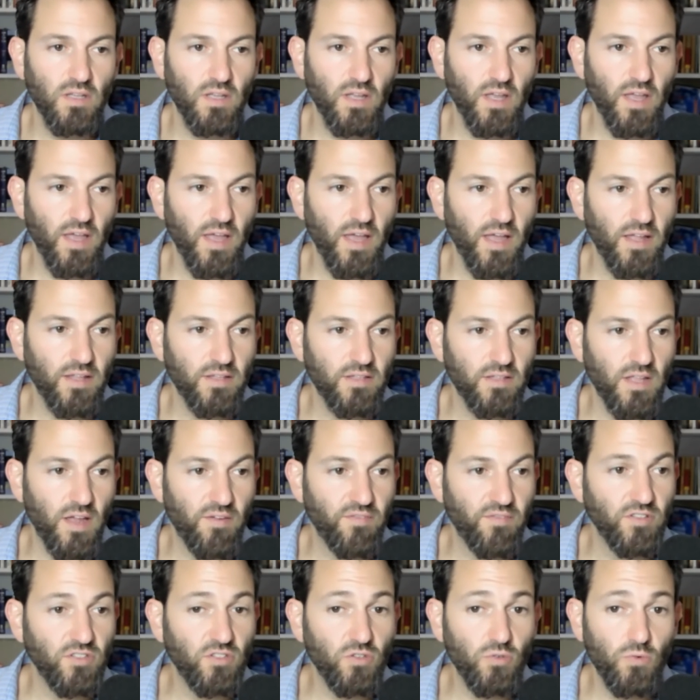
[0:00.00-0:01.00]
And
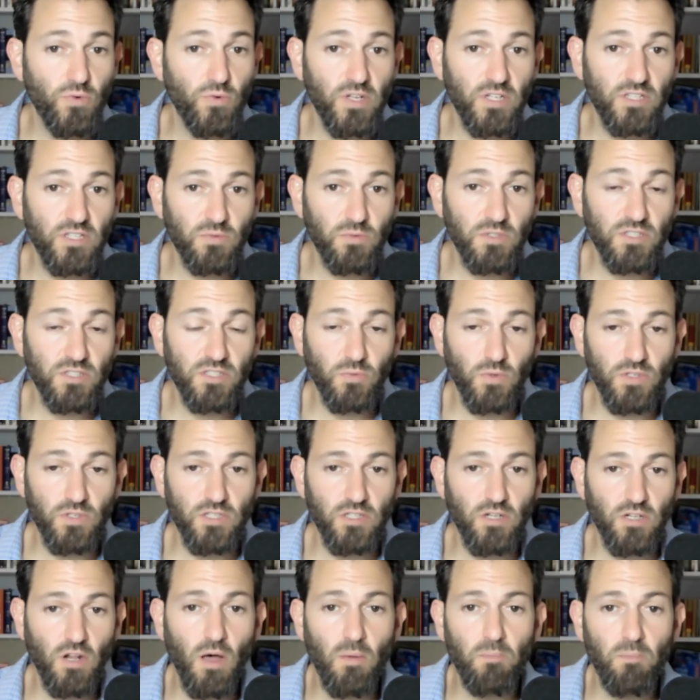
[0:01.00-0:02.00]
every 2 weeks, we switch
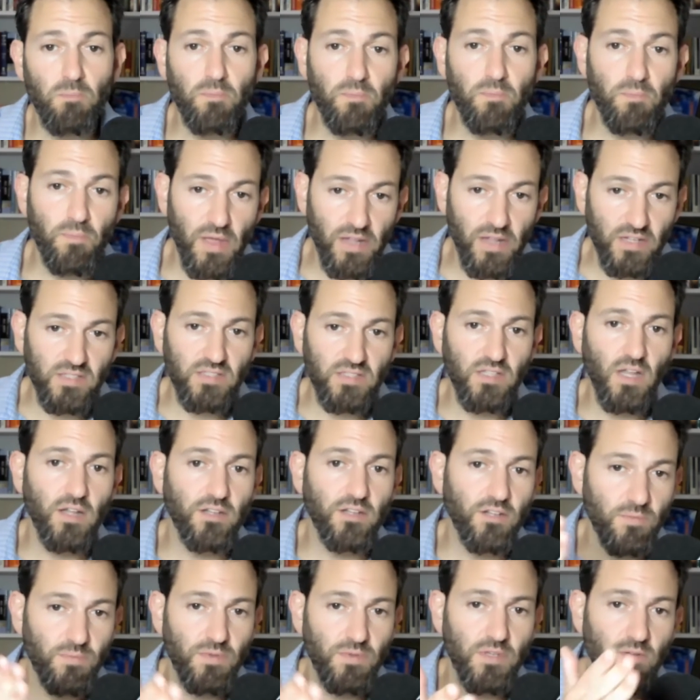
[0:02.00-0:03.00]
it up based on
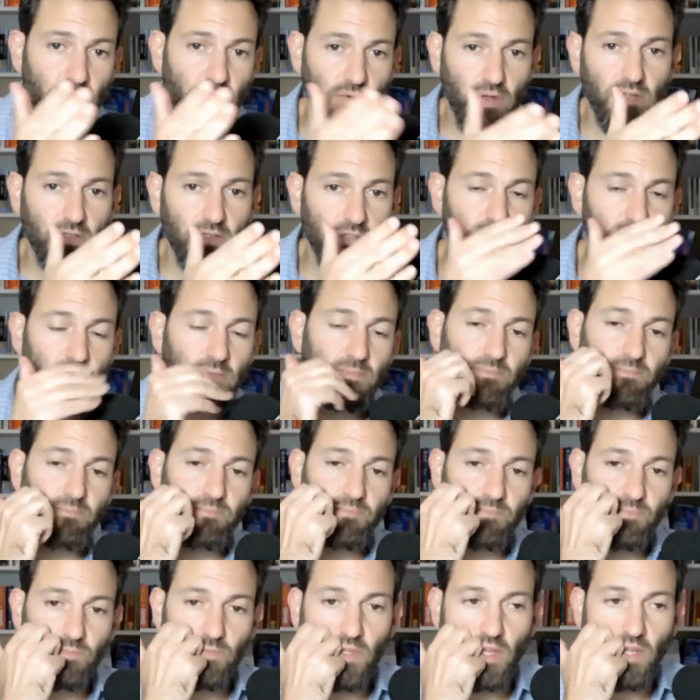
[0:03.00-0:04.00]
your P-rays.
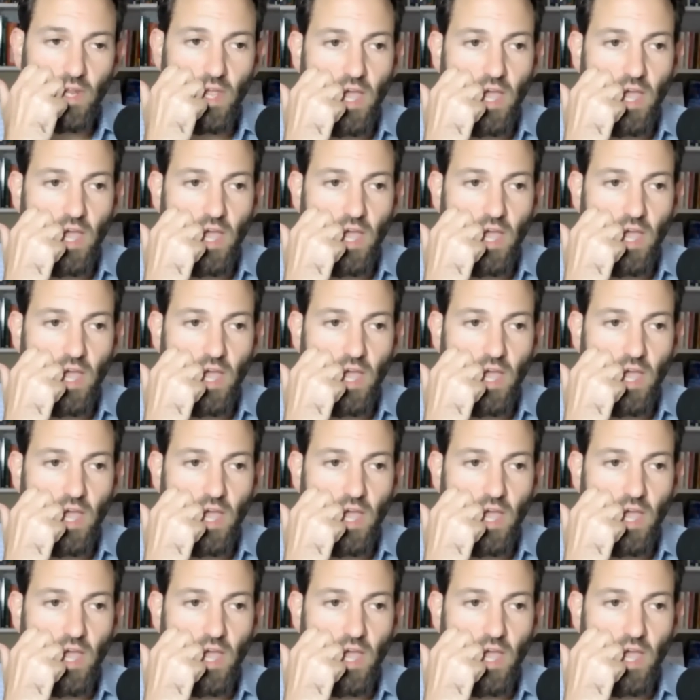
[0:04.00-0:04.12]
Right.